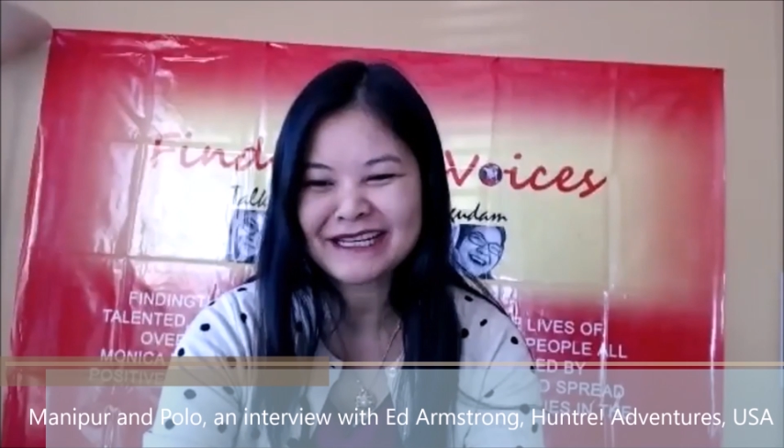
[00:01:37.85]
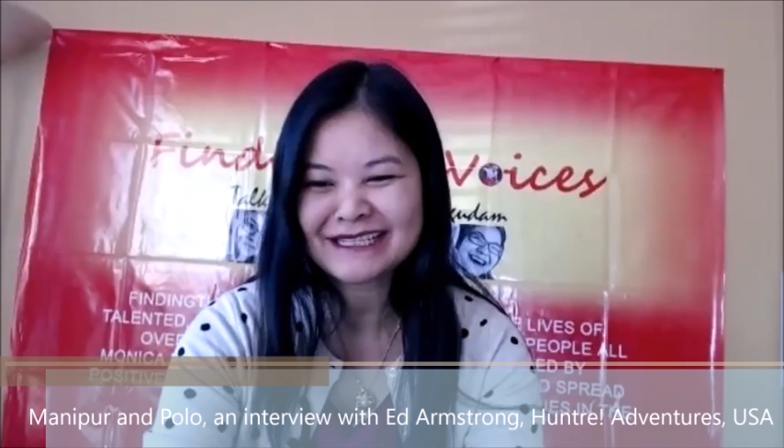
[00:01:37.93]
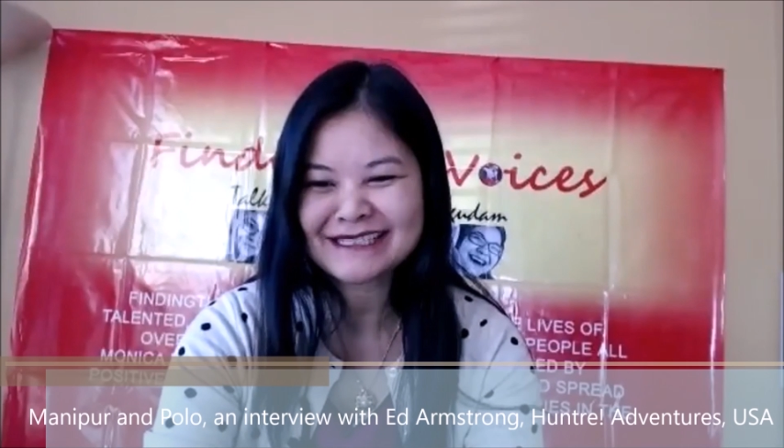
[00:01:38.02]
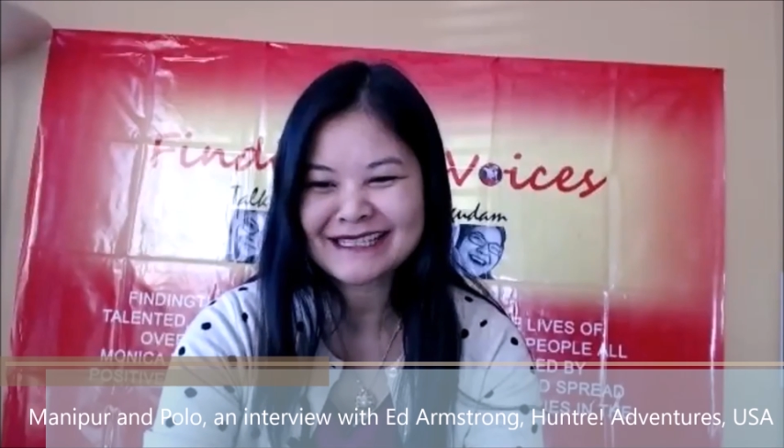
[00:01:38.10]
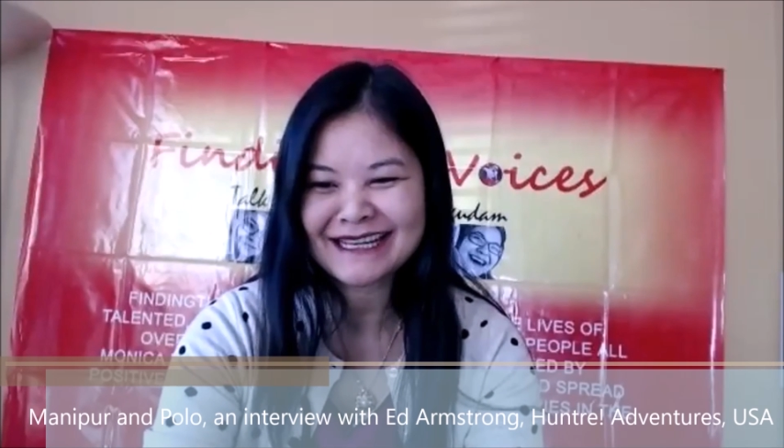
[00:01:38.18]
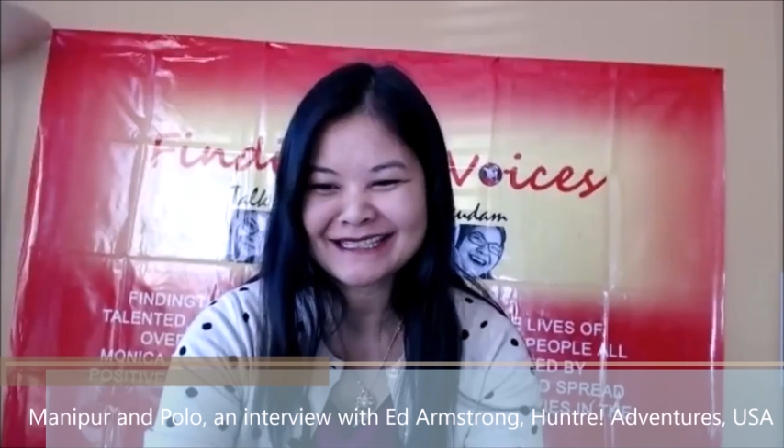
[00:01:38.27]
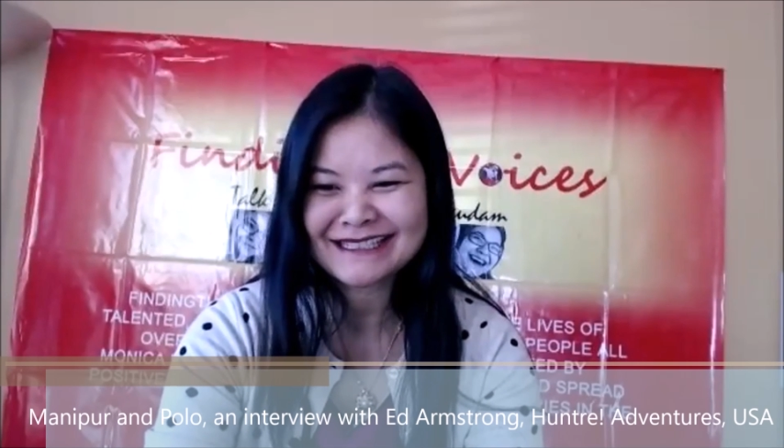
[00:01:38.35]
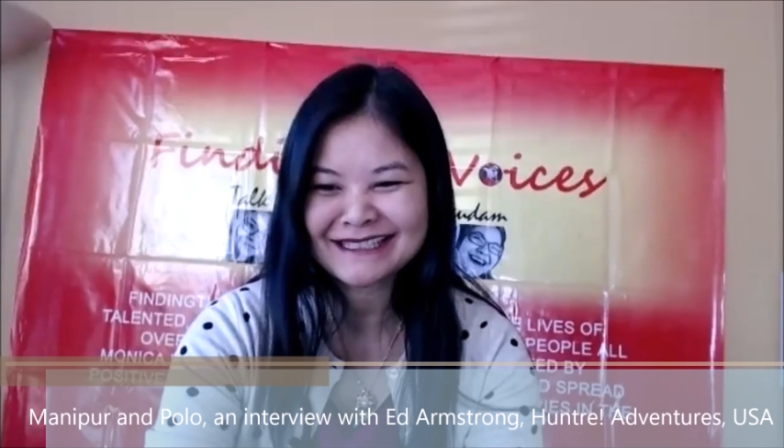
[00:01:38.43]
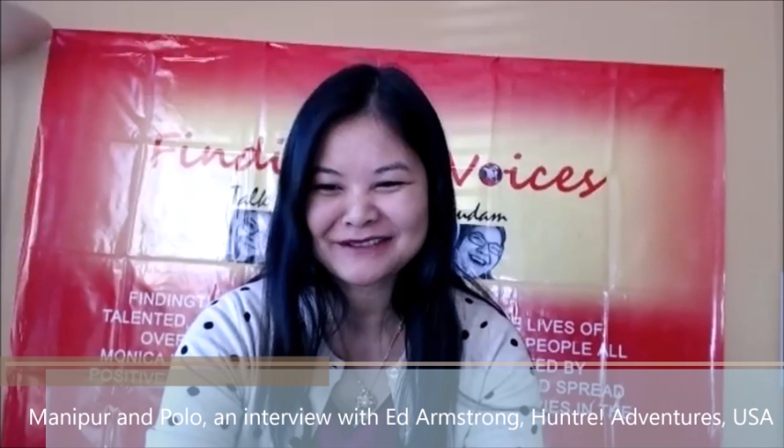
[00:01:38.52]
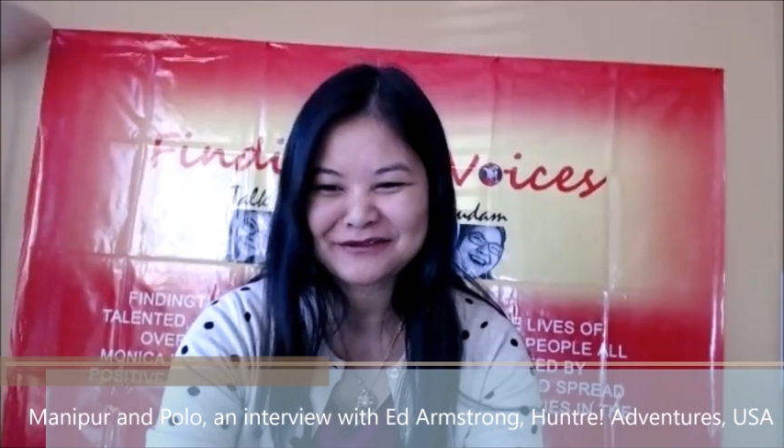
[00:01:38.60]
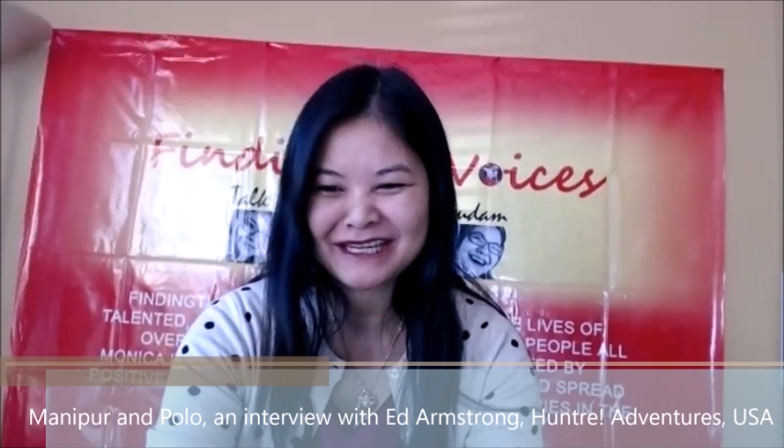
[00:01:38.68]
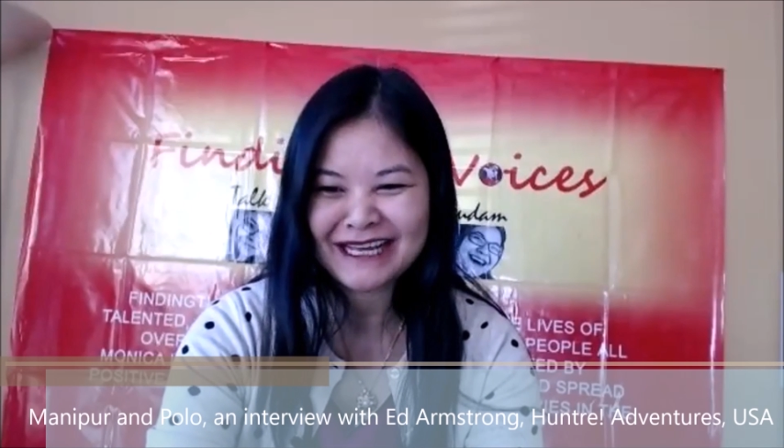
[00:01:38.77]
very
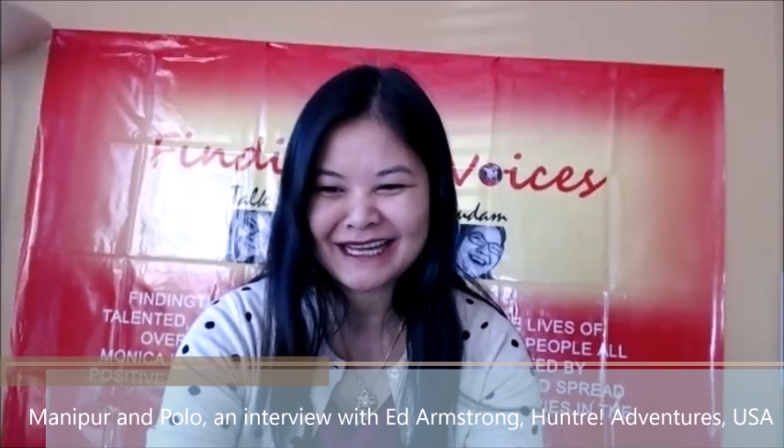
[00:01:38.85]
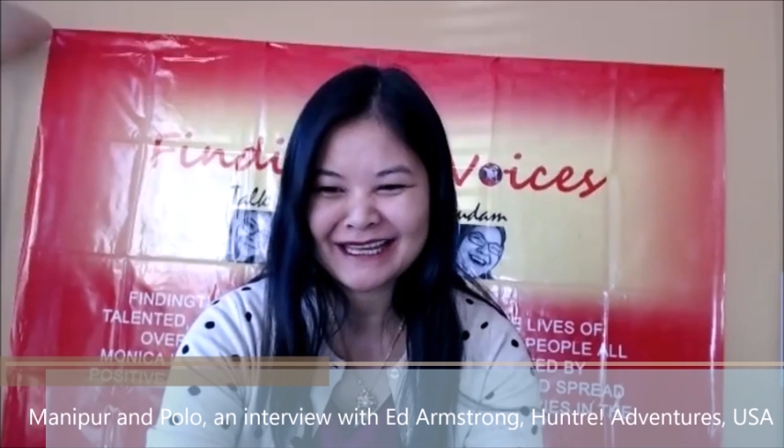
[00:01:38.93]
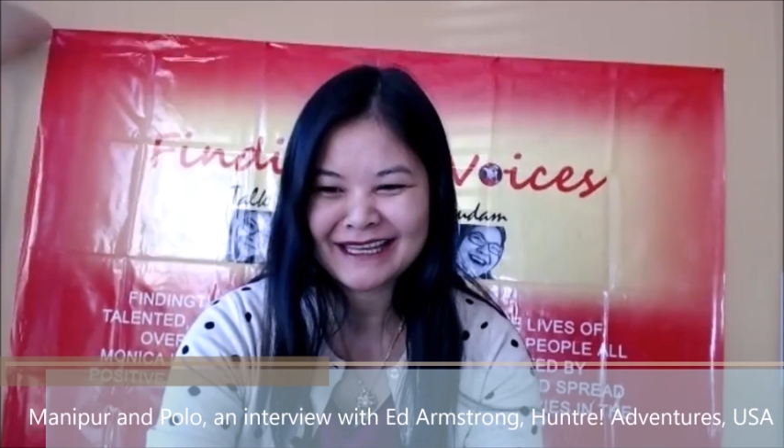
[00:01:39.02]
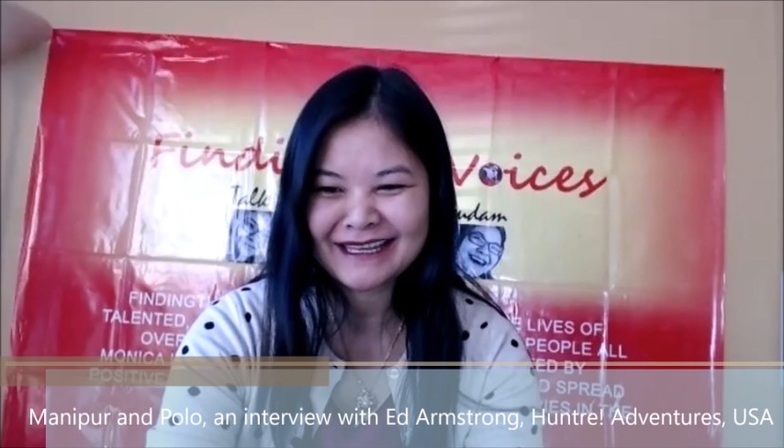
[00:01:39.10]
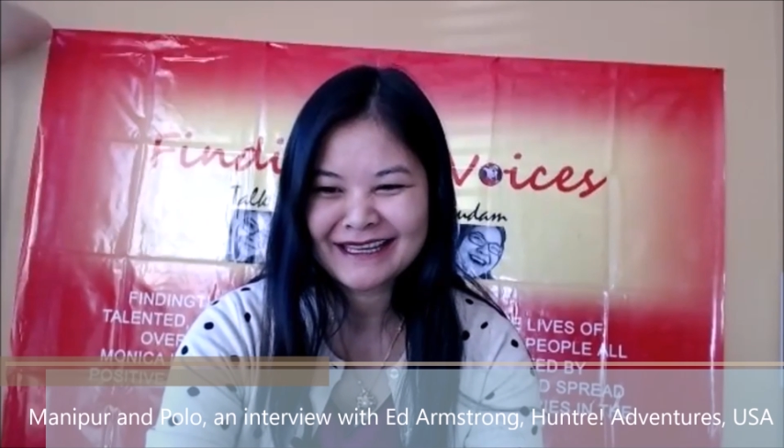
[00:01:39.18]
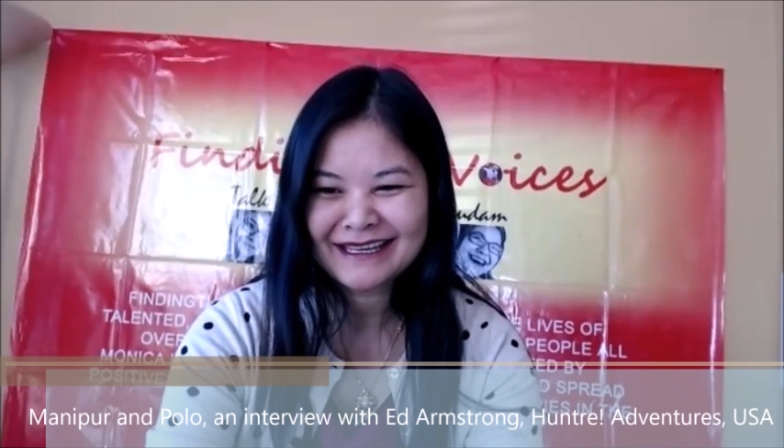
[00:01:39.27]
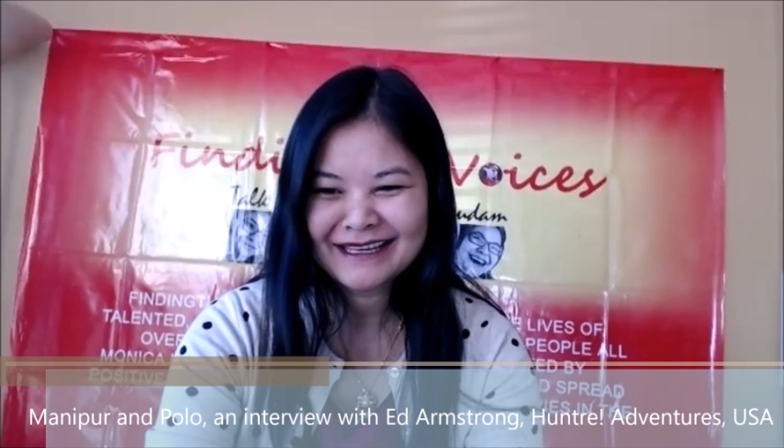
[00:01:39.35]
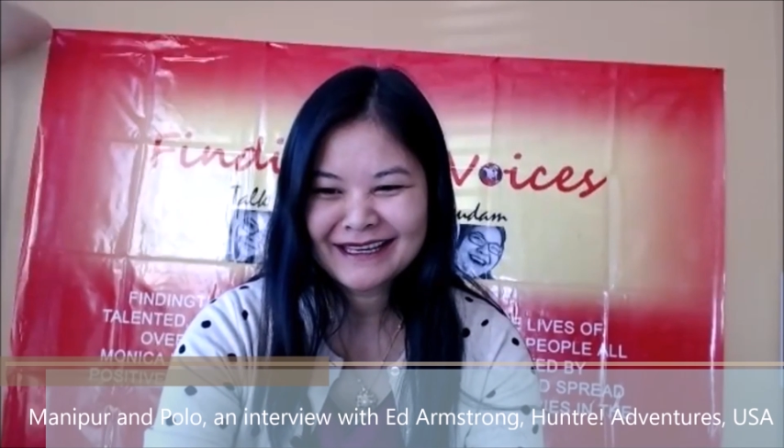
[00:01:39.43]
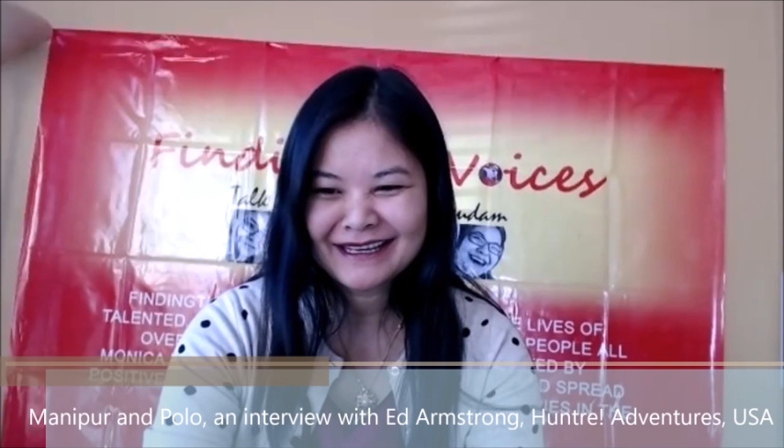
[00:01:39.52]
excited when I,